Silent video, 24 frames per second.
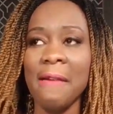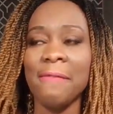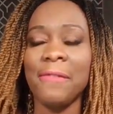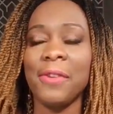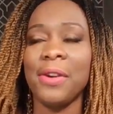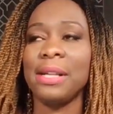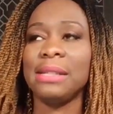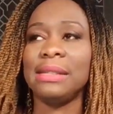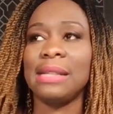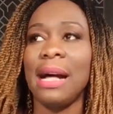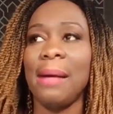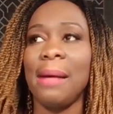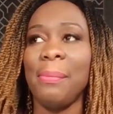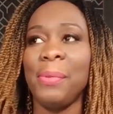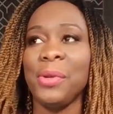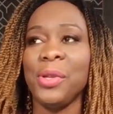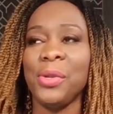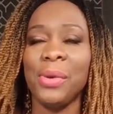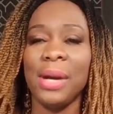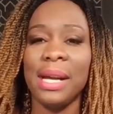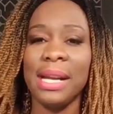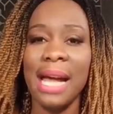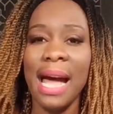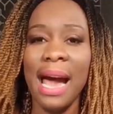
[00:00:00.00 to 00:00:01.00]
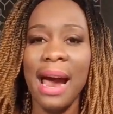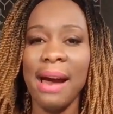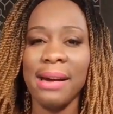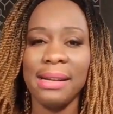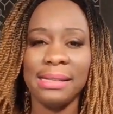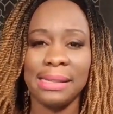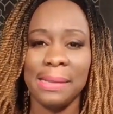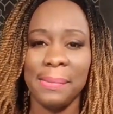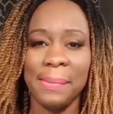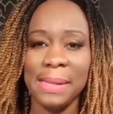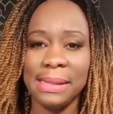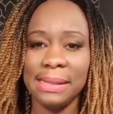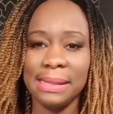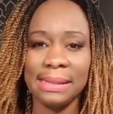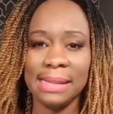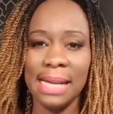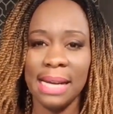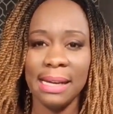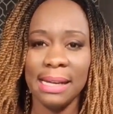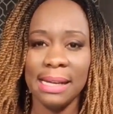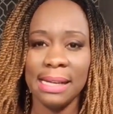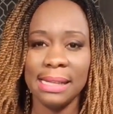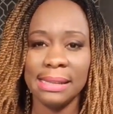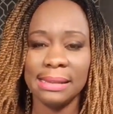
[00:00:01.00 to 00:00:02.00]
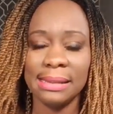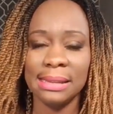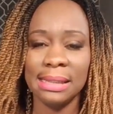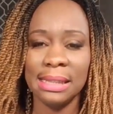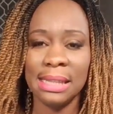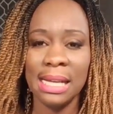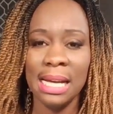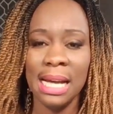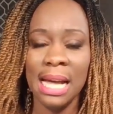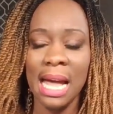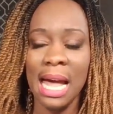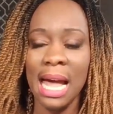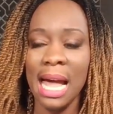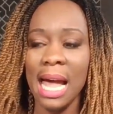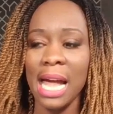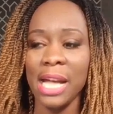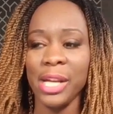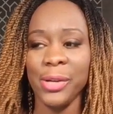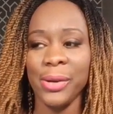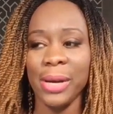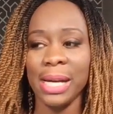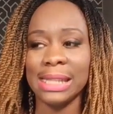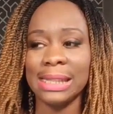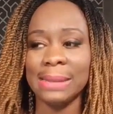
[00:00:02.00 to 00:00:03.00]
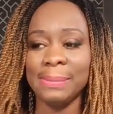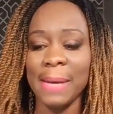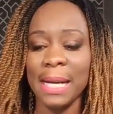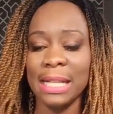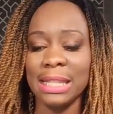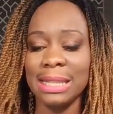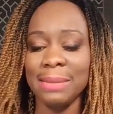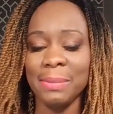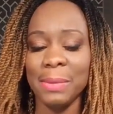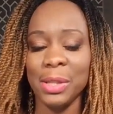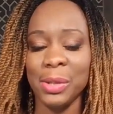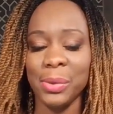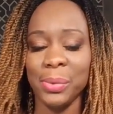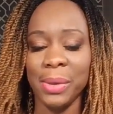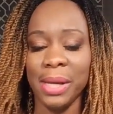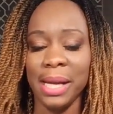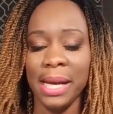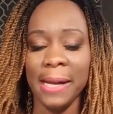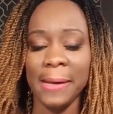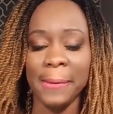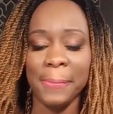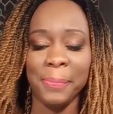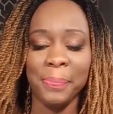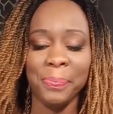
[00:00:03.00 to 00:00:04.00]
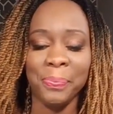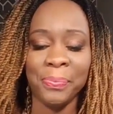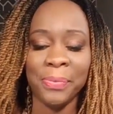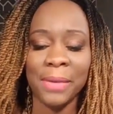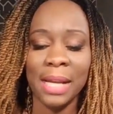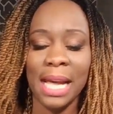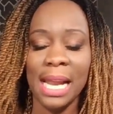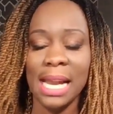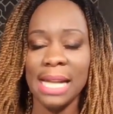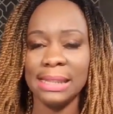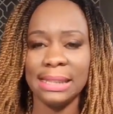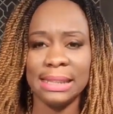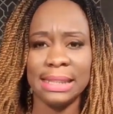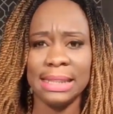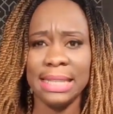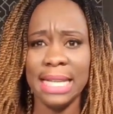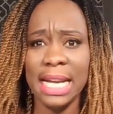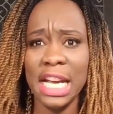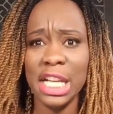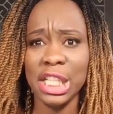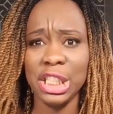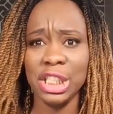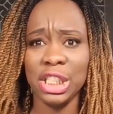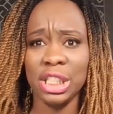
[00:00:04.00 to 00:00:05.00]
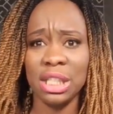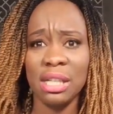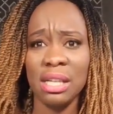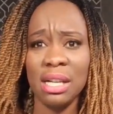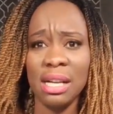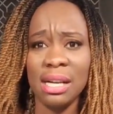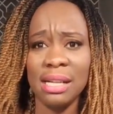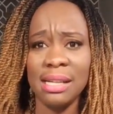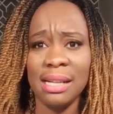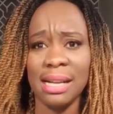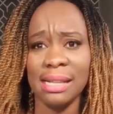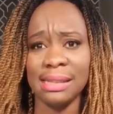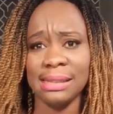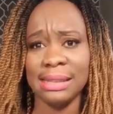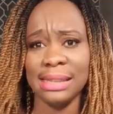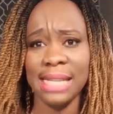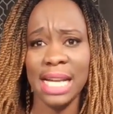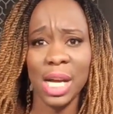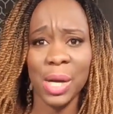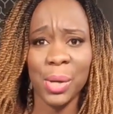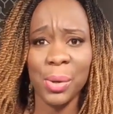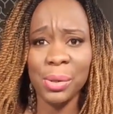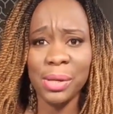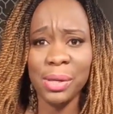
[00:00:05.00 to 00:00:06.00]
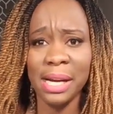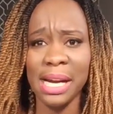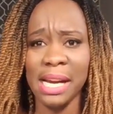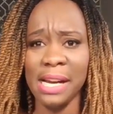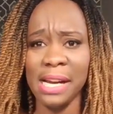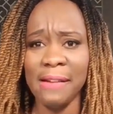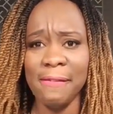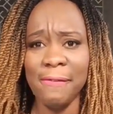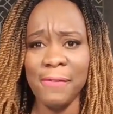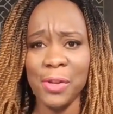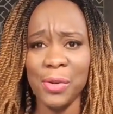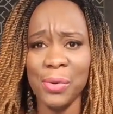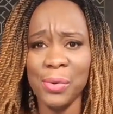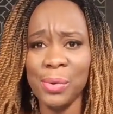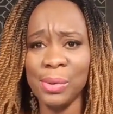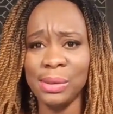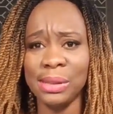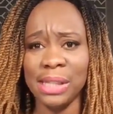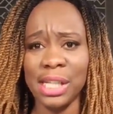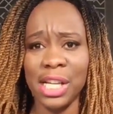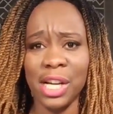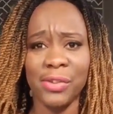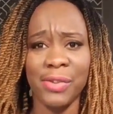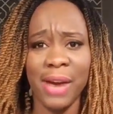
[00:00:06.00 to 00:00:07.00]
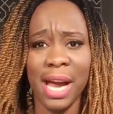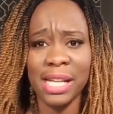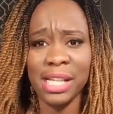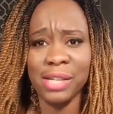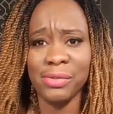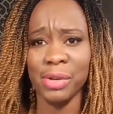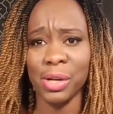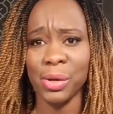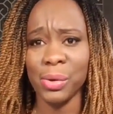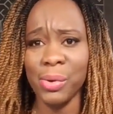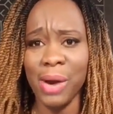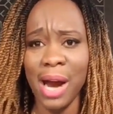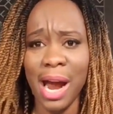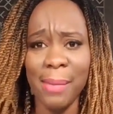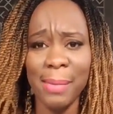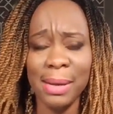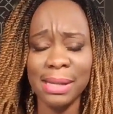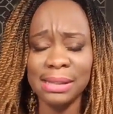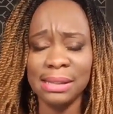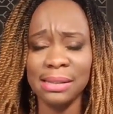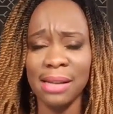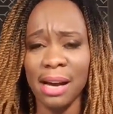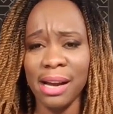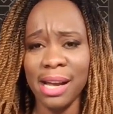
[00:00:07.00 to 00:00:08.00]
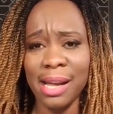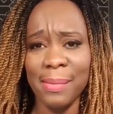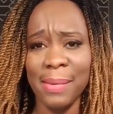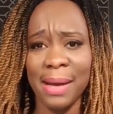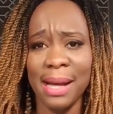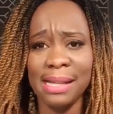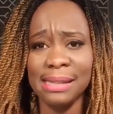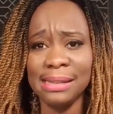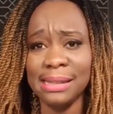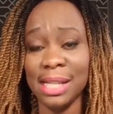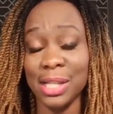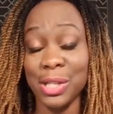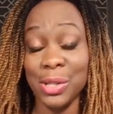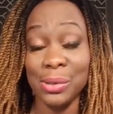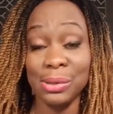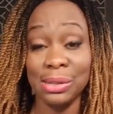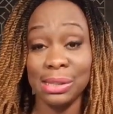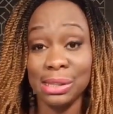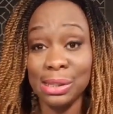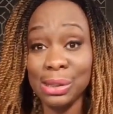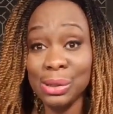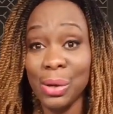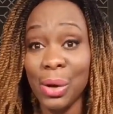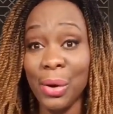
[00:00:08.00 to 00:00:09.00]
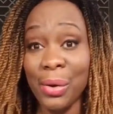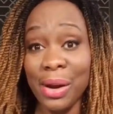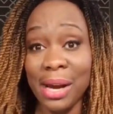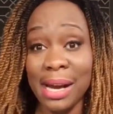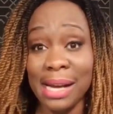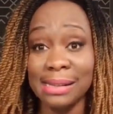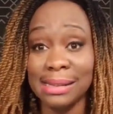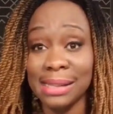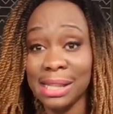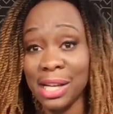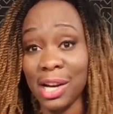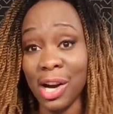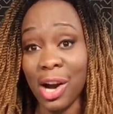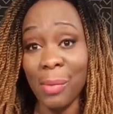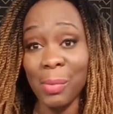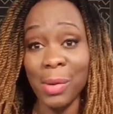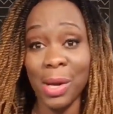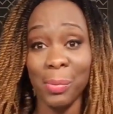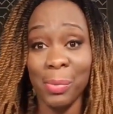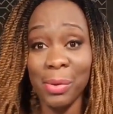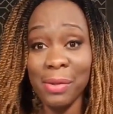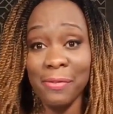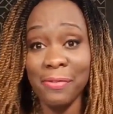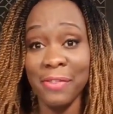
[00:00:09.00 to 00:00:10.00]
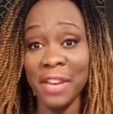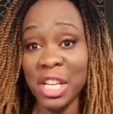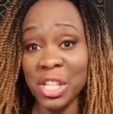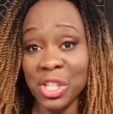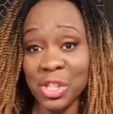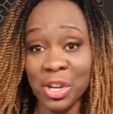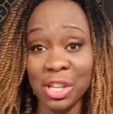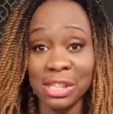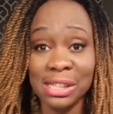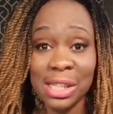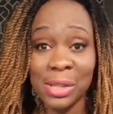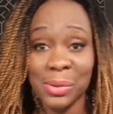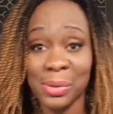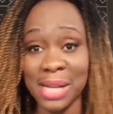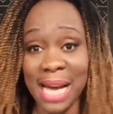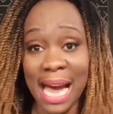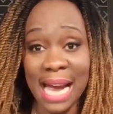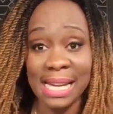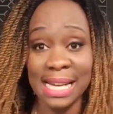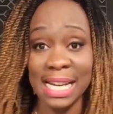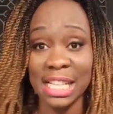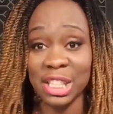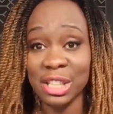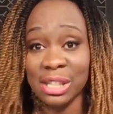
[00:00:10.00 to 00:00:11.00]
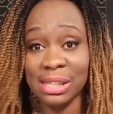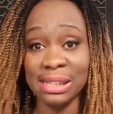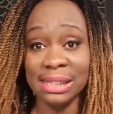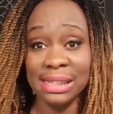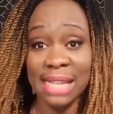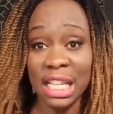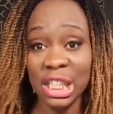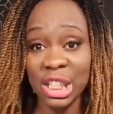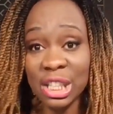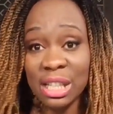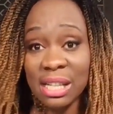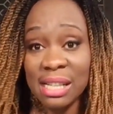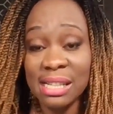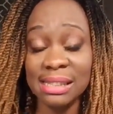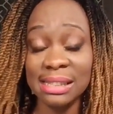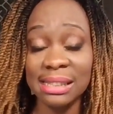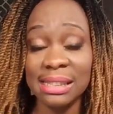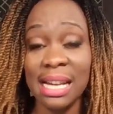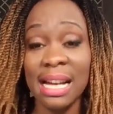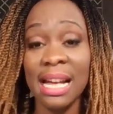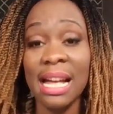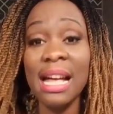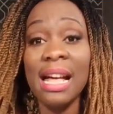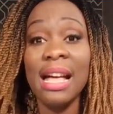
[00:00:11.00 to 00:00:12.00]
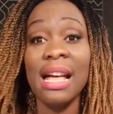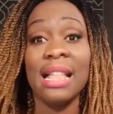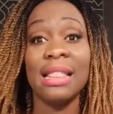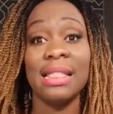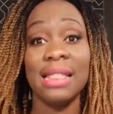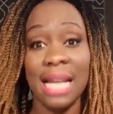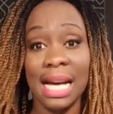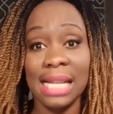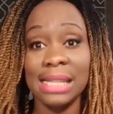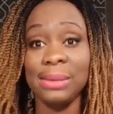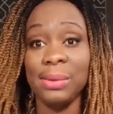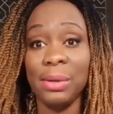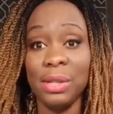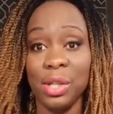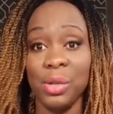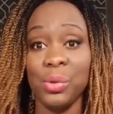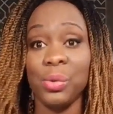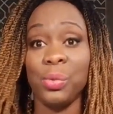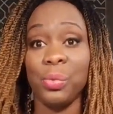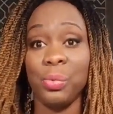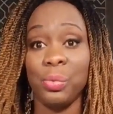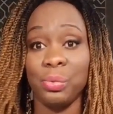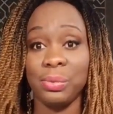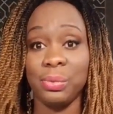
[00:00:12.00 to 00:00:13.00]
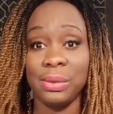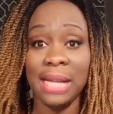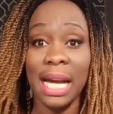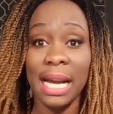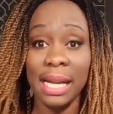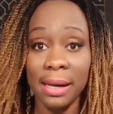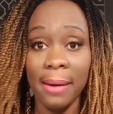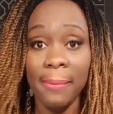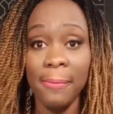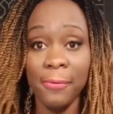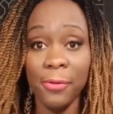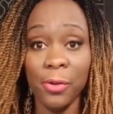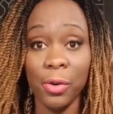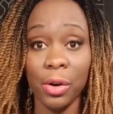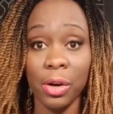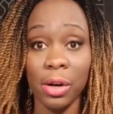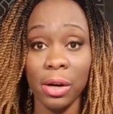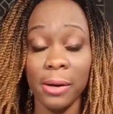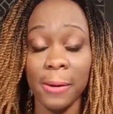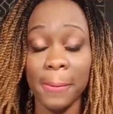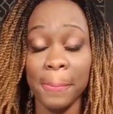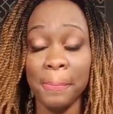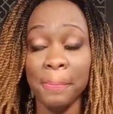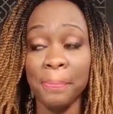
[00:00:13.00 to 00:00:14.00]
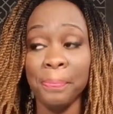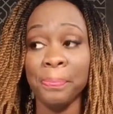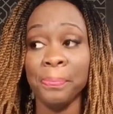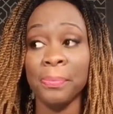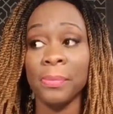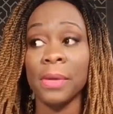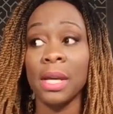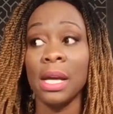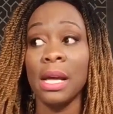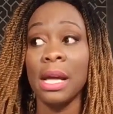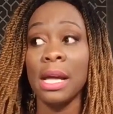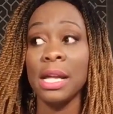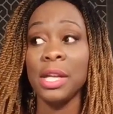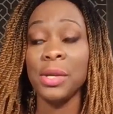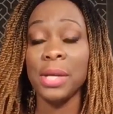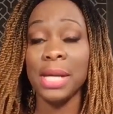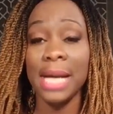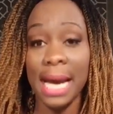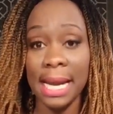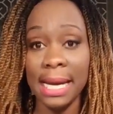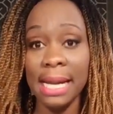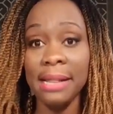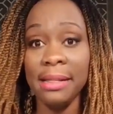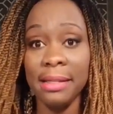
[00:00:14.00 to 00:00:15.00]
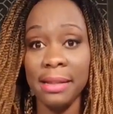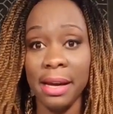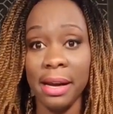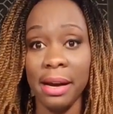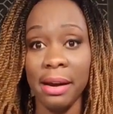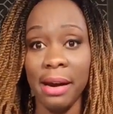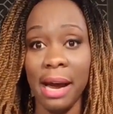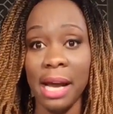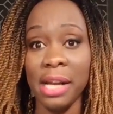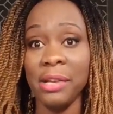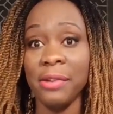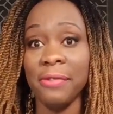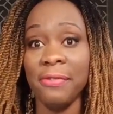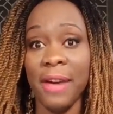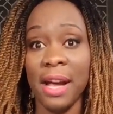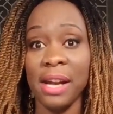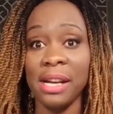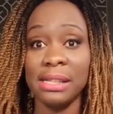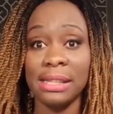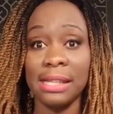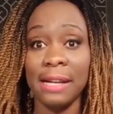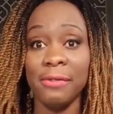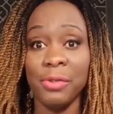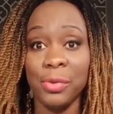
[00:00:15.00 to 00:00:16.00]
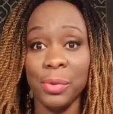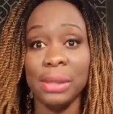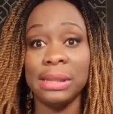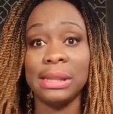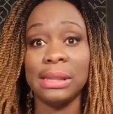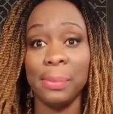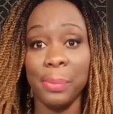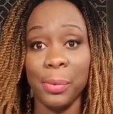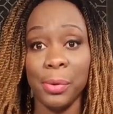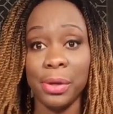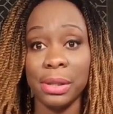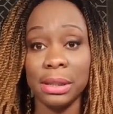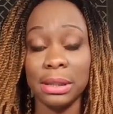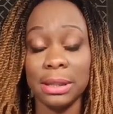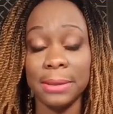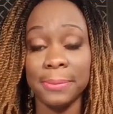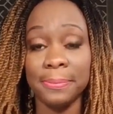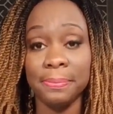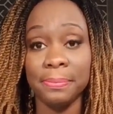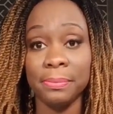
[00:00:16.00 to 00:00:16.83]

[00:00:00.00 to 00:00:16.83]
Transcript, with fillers: For example, you get hired as a business analyst and you expect to be doing elicitation and stakeholder interviews and you're writing requirements documents and user stories and you're coming up with features and doing ideation sessions that's what you signed up for you get in there and you find yourself doing support